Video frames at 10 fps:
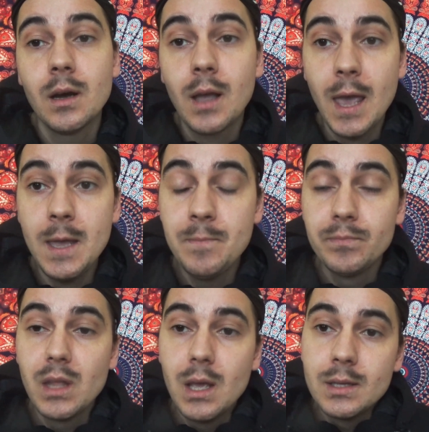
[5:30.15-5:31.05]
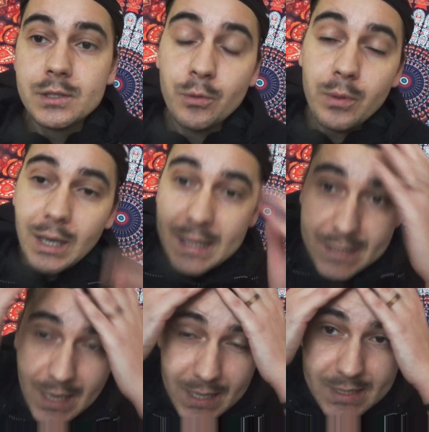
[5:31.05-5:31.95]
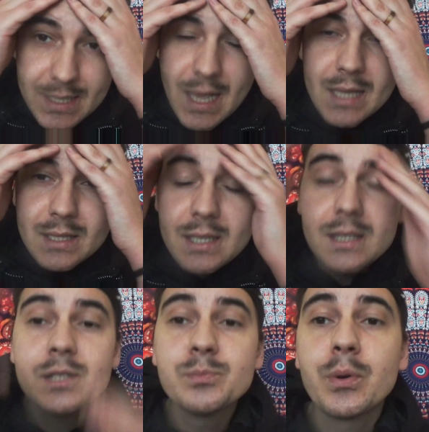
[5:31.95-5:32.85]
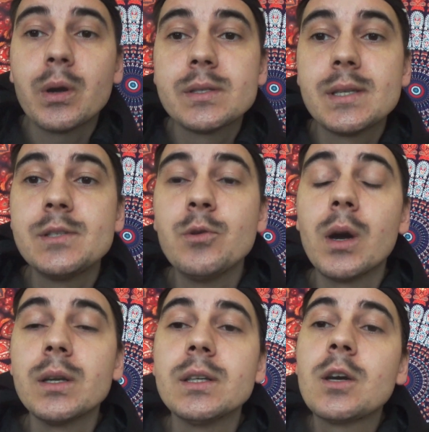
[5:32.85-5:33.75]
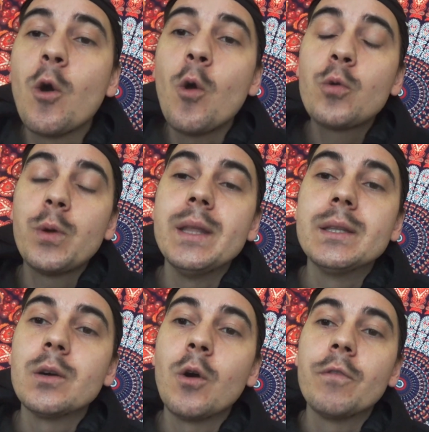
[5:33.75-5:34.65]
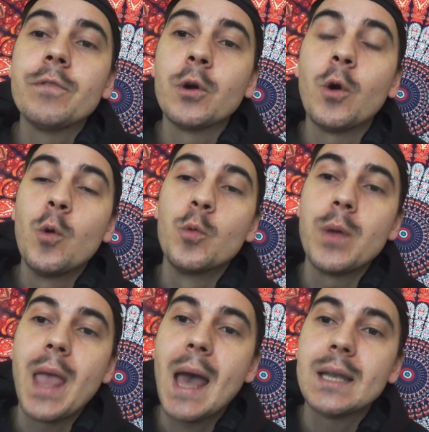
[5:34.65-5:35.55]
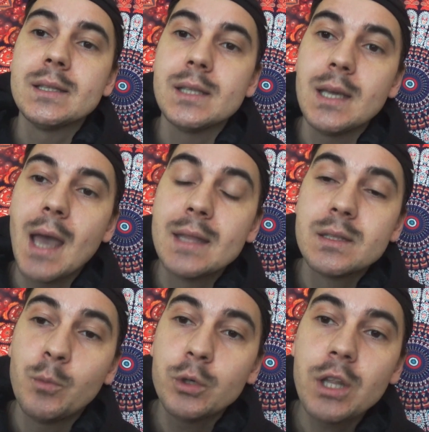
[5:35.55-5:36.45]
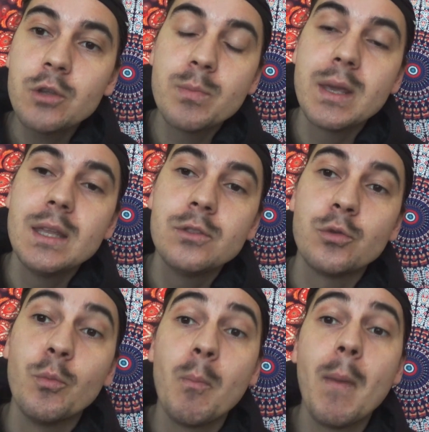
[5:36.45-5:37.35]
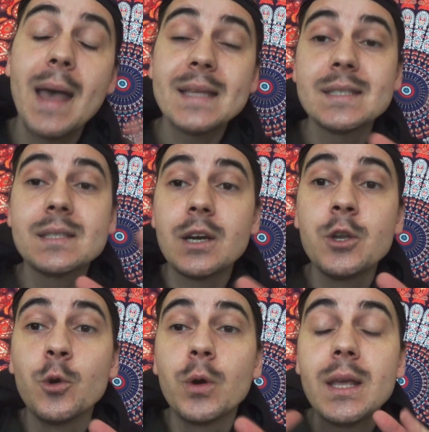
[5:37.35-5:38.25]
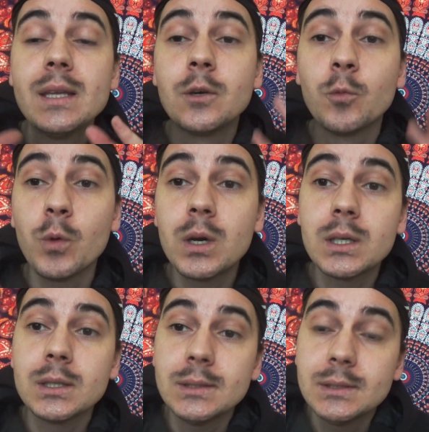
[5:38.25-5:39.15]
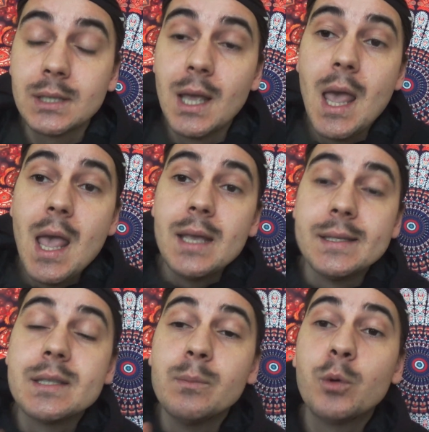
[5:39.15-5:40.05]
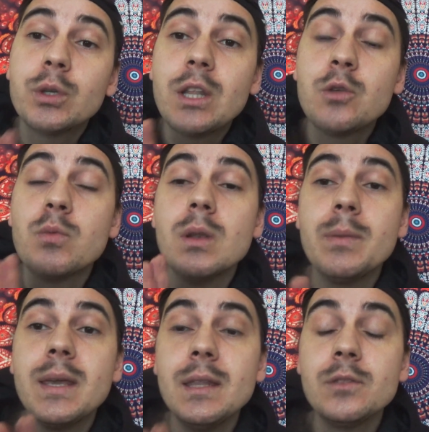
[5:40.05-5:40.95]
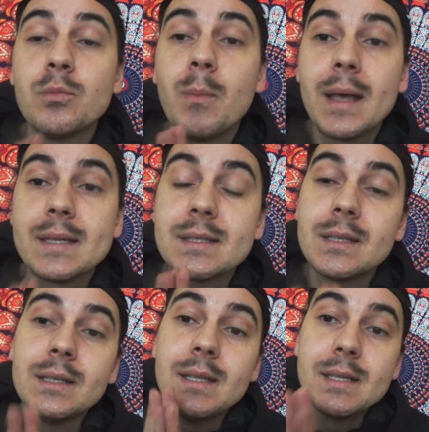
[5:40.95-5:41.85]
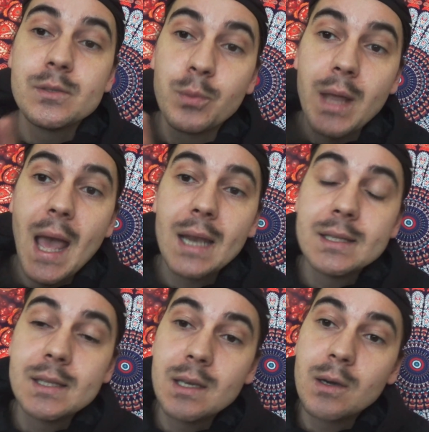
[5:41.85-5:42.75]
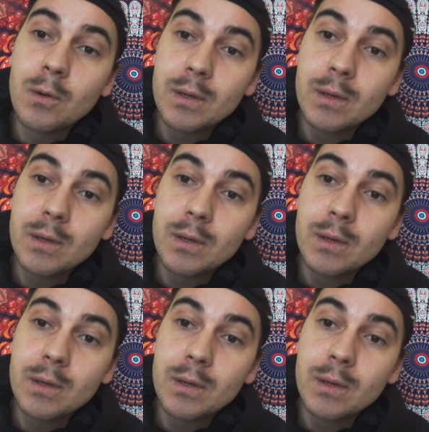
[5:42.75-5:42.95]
Okay, so realize guys that in this process you are the co-creator of your own reality and the more that you begin to master your inner world is the more that you will begin to master this reality